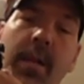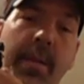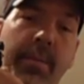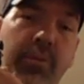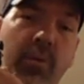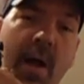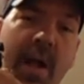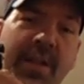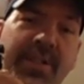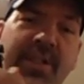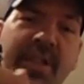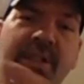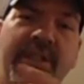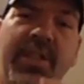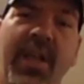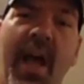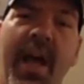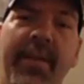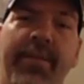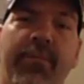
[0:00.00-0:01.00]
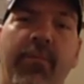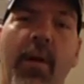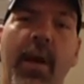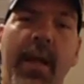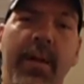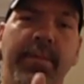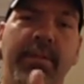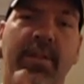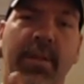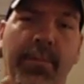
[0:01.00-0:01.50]
The plastic side
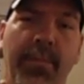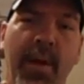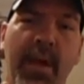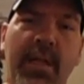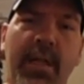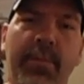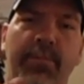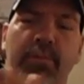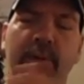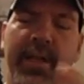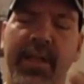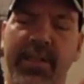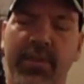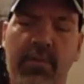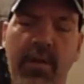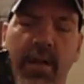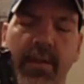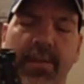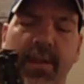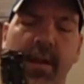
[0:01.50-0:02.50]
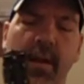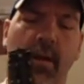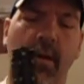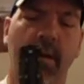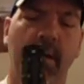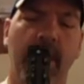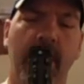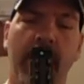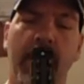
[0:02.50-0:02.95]
frames, the pickup leads right there.